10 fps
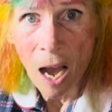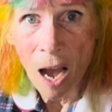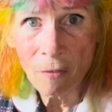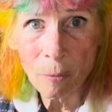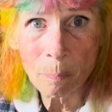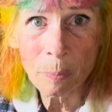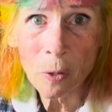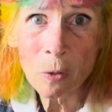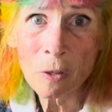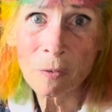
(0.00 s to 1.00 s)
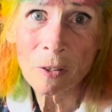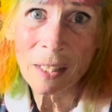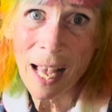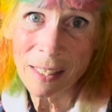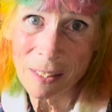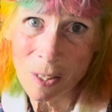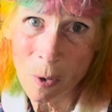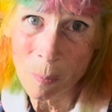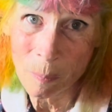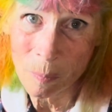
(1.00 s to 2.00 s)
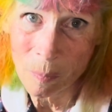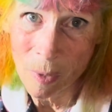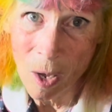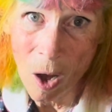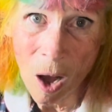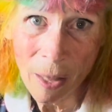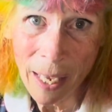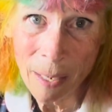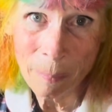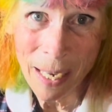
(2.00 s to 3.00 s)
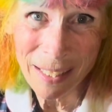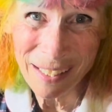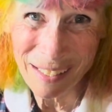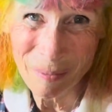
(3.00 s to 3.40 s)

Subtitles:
of a beautiful glass dome, all hand painted.